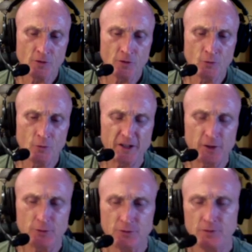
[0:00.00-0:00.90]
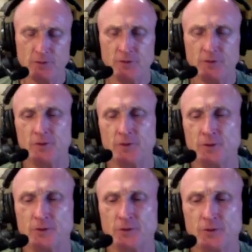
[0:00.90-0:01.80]
when you
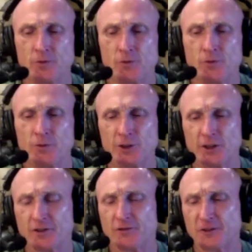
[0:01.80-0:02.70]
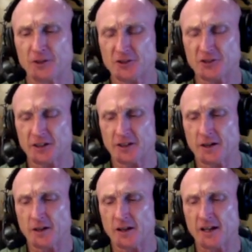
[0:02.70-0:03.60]
look first in it,
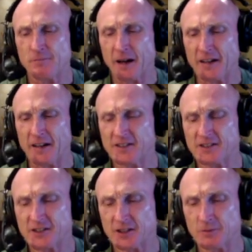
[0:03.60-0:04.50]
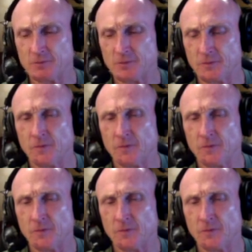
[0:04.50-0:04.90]
in my system,